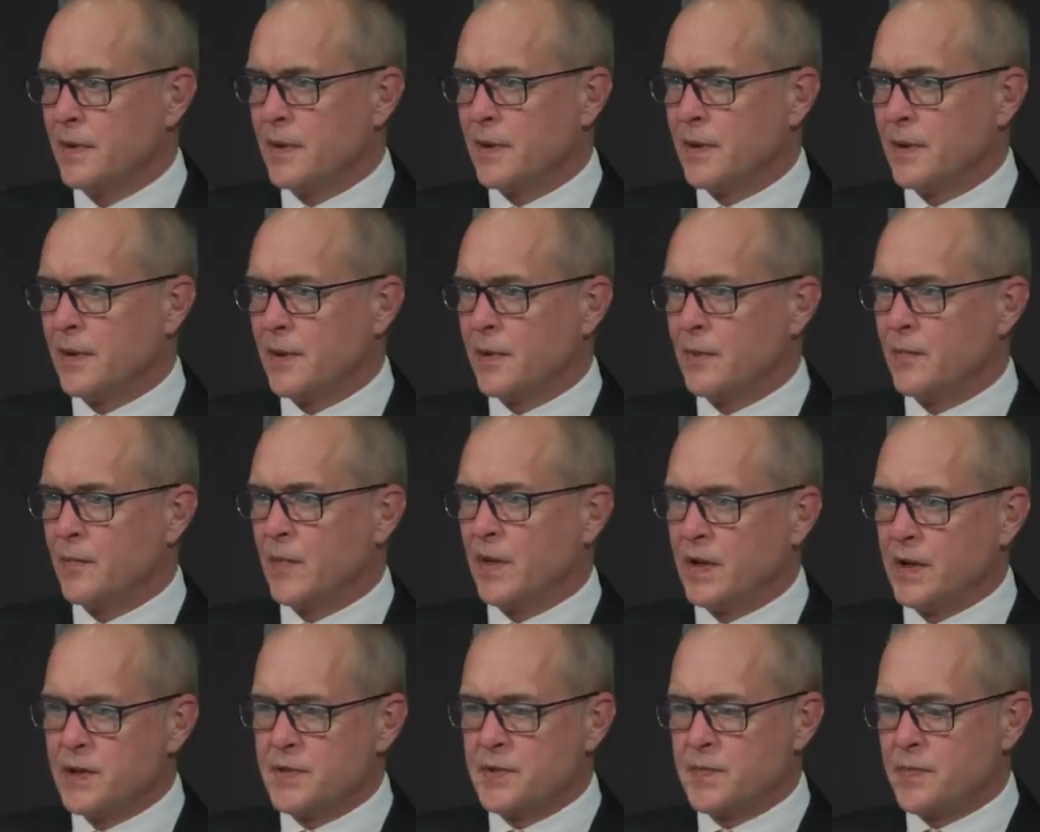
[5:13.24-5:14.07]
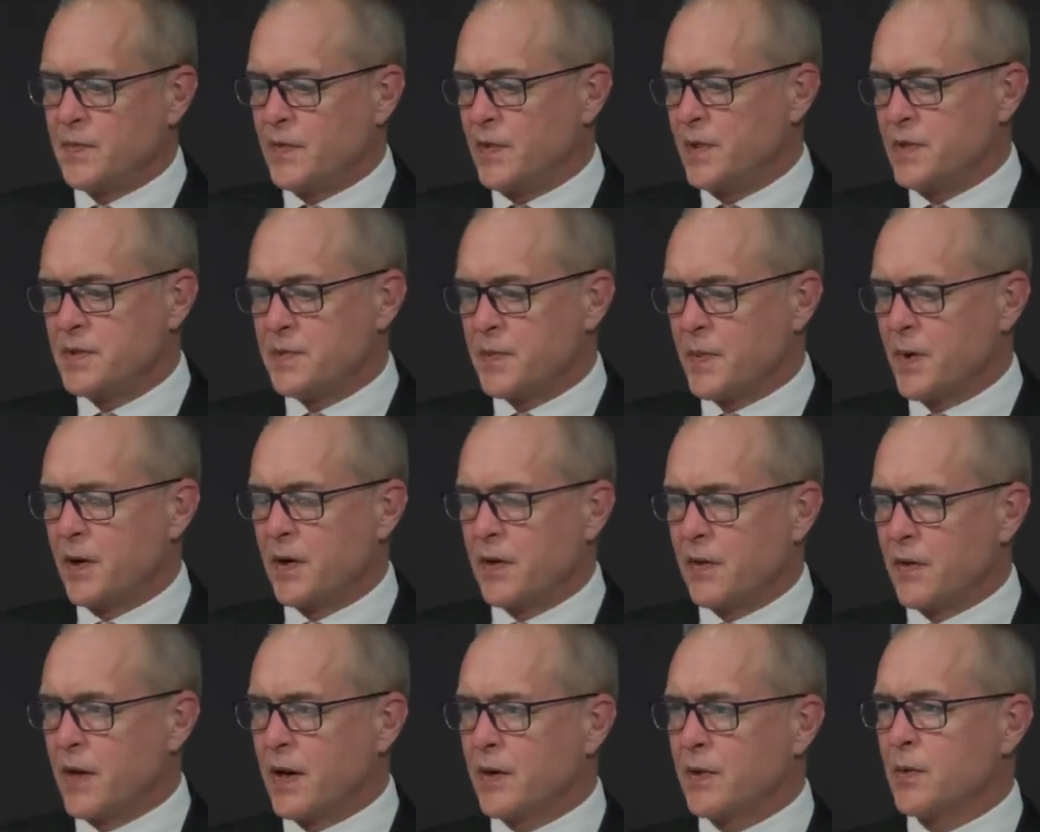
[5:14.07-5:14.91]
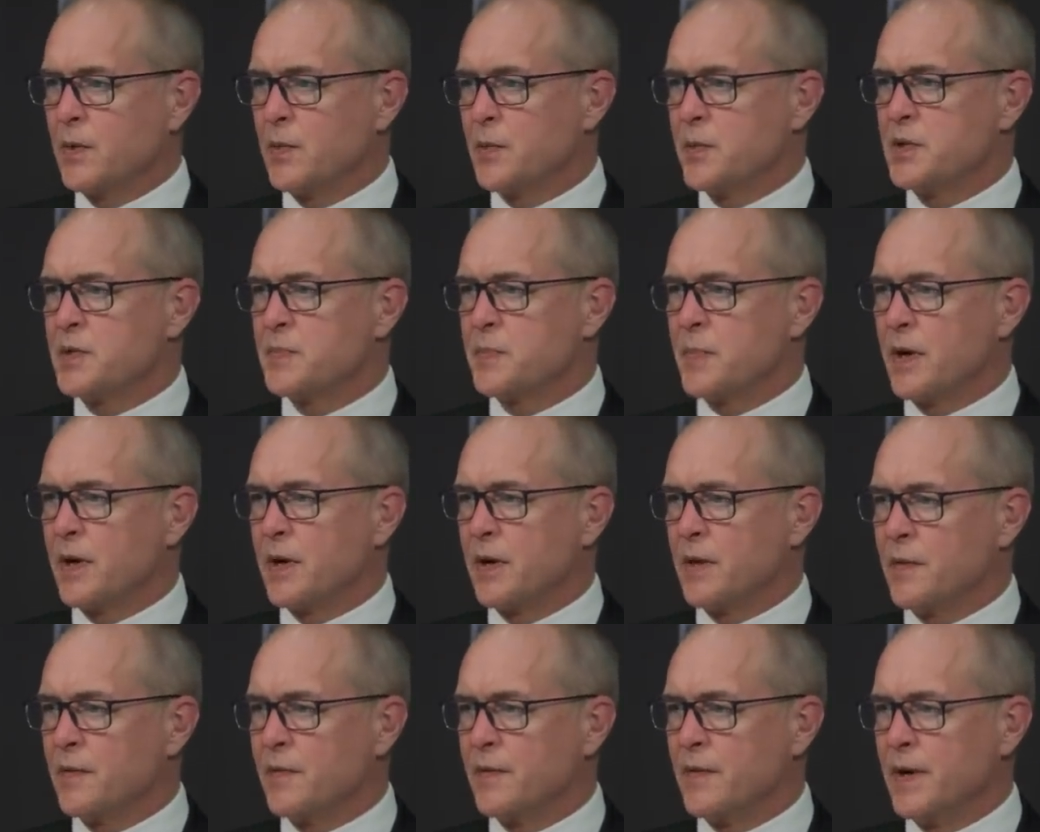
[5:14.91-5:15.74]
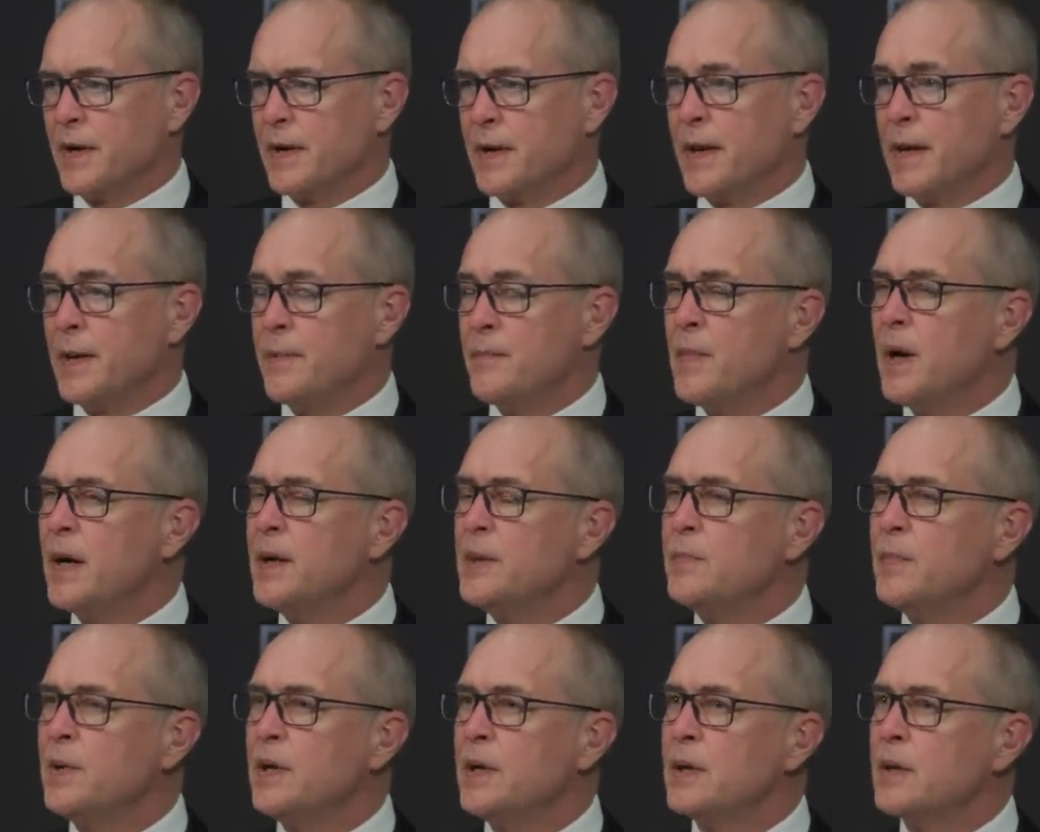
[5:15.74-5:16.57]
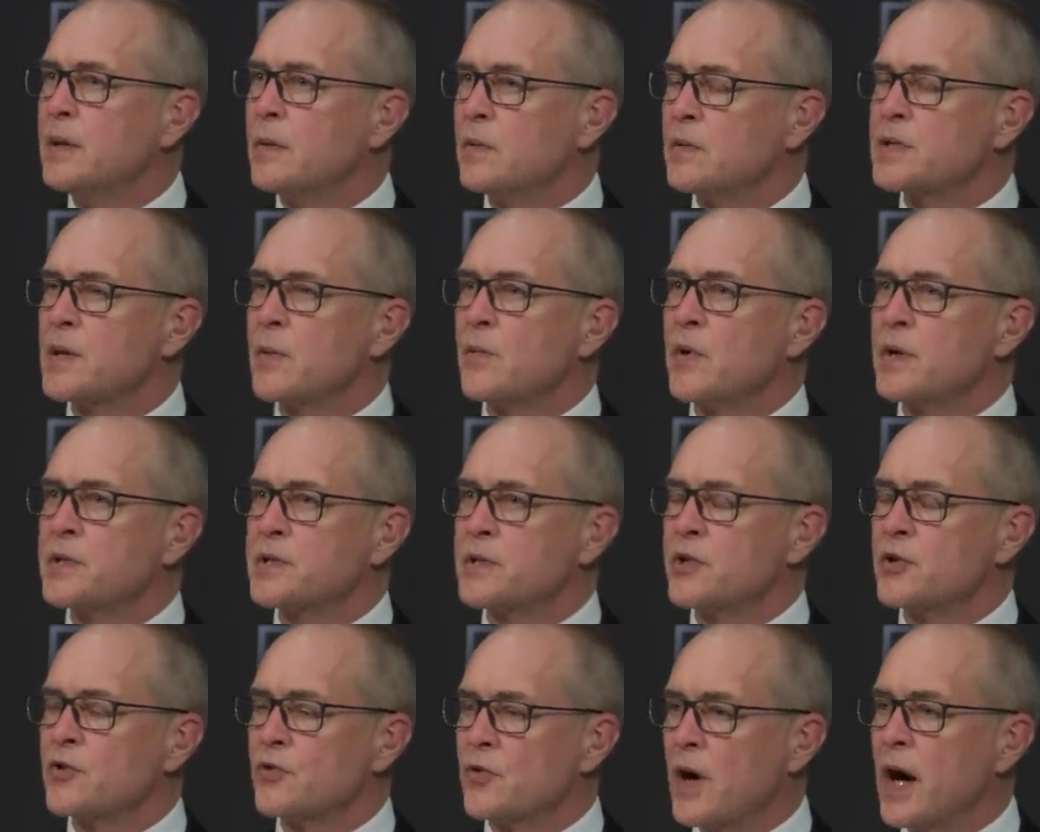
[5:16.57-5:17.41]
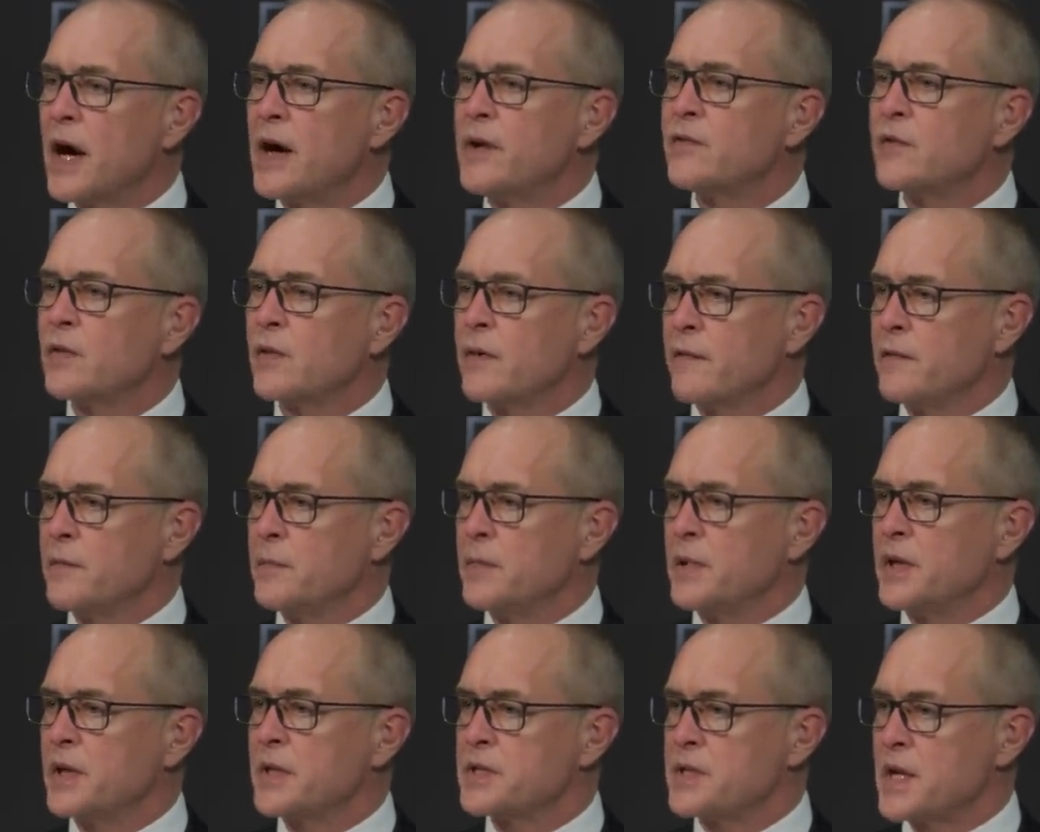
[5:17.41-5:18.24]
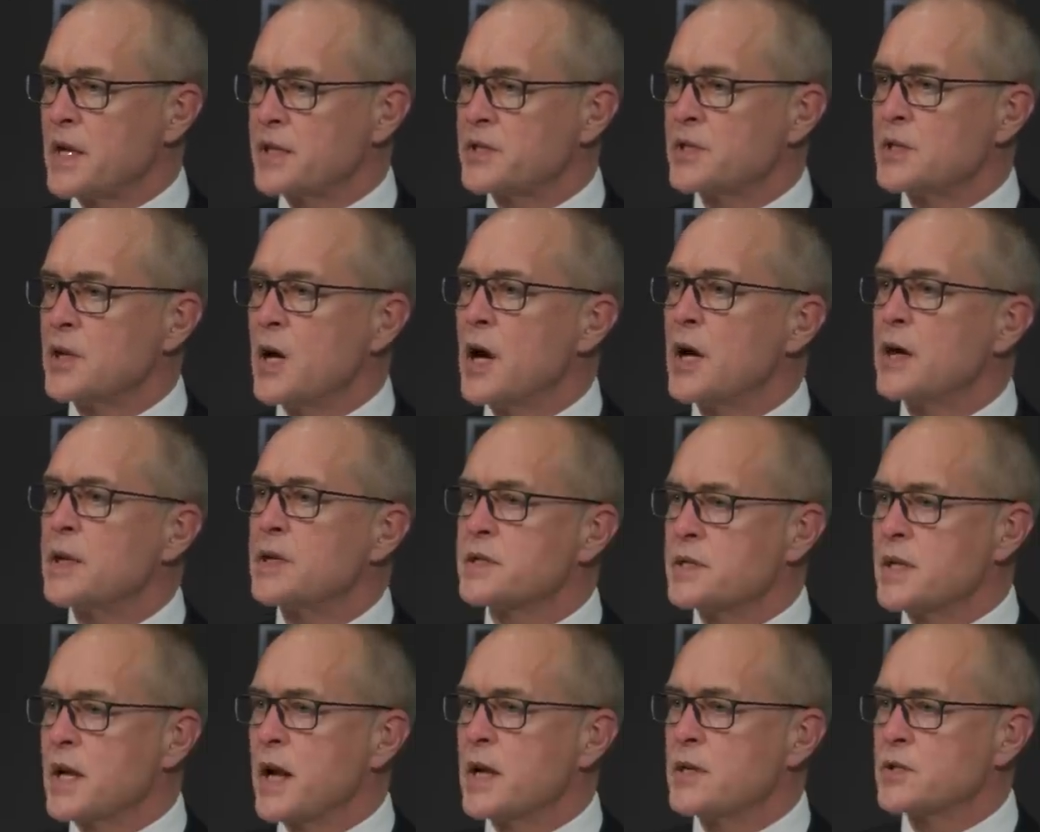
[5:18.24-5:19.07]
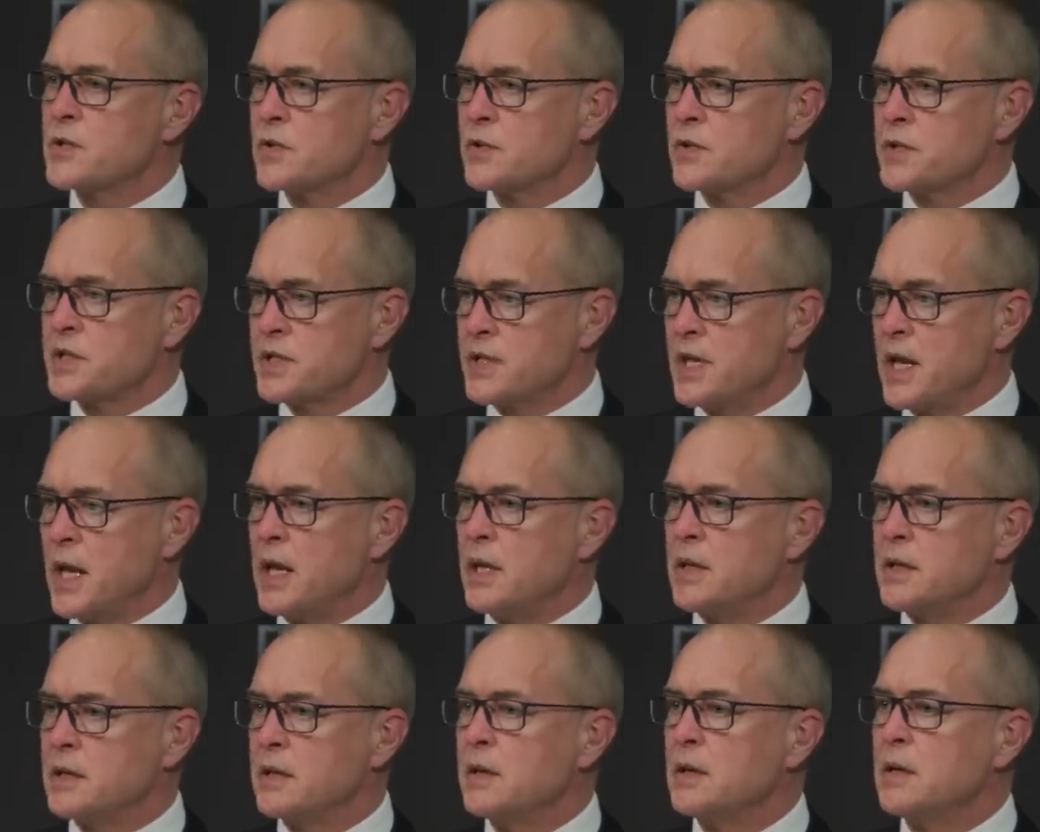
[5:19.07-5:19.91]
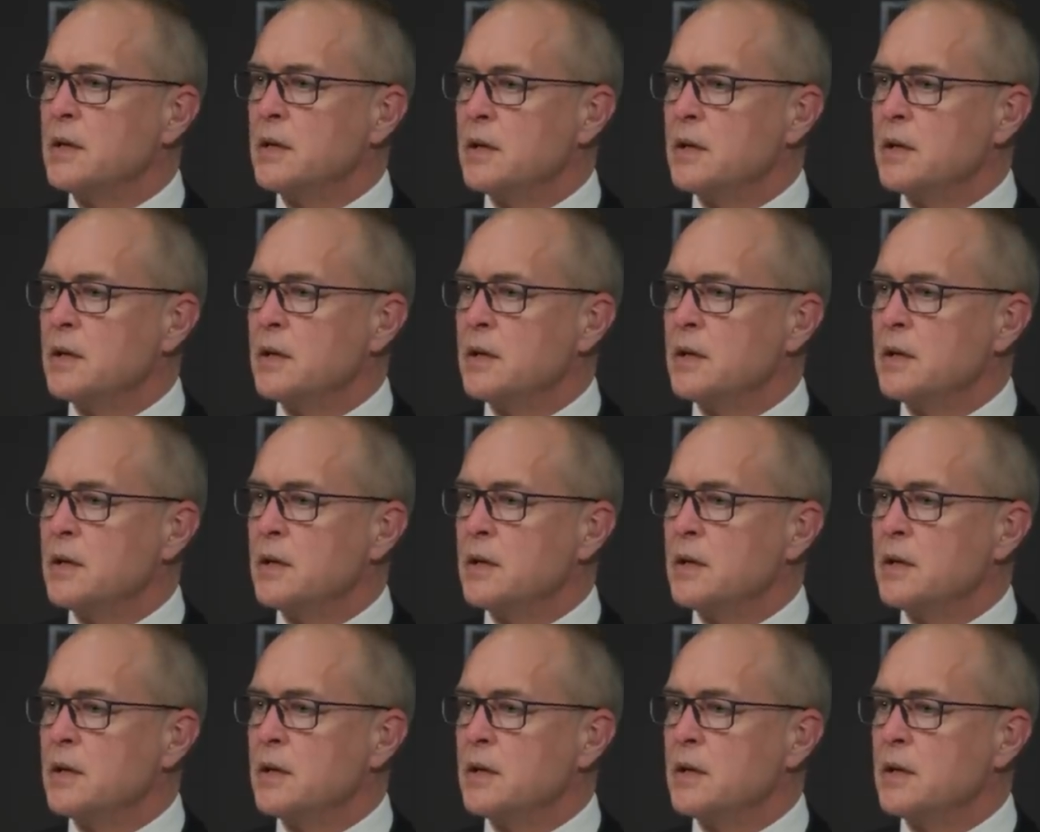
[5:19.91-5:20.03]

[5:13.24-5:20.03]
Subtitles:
But he's part of that group. He's part of the fun. And might be in some ways a driver of it because that's not his natural state.